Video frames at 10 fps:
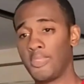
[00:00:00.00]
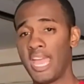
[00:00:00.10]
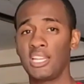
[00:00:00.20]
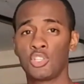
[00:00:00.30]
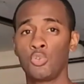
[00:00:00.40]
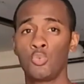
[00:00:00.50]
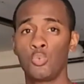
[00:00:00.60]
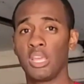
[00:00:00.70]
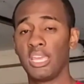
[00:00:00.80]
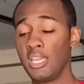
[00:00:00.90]
that
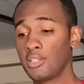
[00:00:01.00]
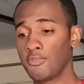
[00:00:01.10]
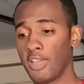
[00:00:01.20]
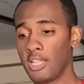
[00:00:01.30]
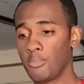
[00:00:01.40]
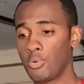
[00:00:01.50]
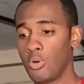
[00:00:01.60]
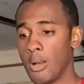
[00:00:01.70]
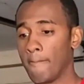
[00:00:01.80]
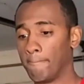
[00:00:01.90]
tune is
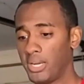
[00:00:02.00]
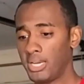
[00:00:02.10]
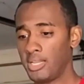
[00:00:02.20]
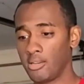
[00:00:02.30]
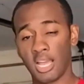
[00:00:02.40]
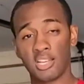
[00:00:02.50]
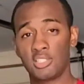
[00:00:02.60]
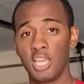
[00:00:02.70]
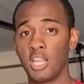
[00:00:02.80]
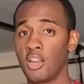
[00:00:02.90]
available, but like I
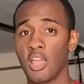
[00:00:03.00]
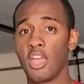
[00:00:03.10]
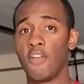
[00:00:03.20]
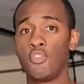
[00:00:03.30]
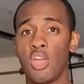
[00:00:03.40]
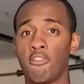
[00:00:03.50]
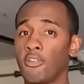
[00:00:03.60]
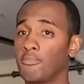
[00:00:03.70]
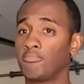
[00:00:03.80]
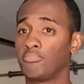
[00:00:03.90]
said, if you
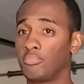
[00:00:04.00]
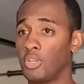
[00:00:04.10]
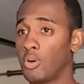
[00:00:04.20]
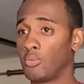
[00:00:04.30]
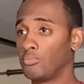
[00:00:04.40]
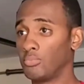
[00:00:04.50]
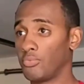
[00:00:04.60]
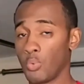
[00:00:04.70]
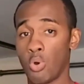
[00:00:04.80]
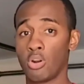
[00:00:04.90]
have,
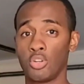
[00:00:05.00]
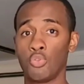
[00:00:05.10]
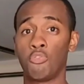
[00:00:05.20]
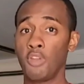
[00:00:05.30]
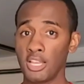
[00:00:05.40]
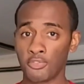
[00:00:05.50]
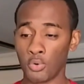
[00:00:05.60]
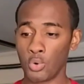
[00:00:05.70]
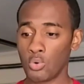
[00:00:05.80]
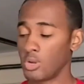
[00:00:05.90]
if you want to do flex
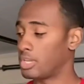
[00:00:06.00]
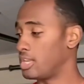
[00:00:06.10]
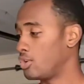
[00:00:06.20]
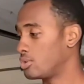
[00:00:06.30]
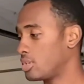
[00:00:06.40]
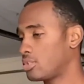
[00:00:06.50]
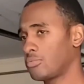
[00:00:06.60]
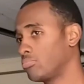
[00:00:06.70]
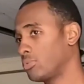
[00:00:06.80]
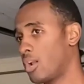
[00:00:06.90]
fuel, then you can
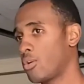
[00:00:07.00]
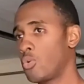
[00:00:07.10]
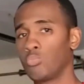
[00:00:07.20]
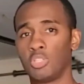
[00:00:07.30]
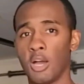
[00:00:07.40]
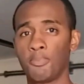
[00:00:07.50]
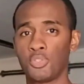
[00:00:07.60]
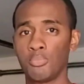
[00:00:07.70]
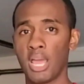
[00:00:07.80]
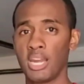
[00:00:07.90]
just, dump
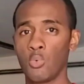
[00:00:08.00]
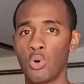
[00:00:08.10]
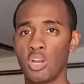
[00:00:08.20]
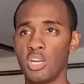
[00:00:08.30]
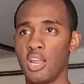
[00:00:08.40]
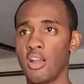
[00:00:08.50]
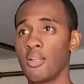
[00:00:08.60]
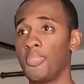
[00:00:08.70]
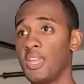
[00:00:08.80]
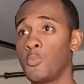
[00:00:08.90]
some 91 in there,
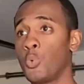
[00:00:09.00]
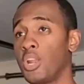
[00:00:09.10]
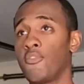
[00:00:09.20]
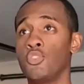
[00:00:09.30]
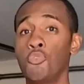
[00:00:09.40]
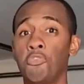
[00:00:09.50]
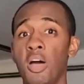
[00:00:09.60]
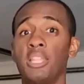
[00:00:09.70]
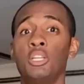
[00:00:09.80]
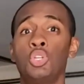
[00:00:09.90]
and then whenever you
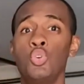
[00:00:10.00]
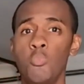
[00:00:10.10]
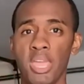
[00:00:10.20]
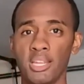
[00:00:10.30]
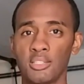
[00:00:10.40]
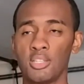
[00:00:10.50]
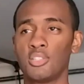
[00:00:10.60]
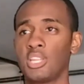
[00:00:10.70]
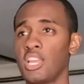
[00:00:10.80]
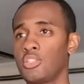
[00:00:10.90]
finally do make it to the
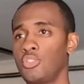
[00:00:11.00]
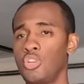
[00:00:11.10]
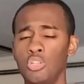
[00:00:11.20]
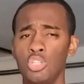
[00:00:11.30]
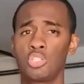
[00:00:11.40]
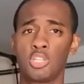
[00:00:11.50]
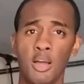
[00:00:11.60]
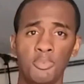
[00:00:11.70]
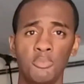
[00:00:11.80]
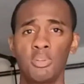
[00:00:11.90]
stations, you can just
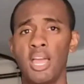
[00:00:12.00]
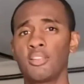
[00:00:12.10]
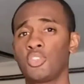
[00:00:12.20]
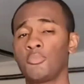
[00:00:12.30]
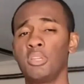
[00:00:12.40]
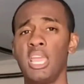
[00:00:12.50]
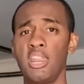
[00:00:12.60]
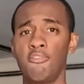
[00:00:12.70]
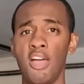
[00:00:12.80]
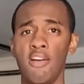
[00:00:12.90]
dump some
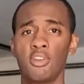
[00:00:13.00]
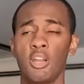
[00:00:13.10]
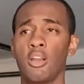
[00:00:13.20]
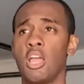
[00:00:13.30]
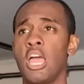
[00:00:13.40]
E85 in there.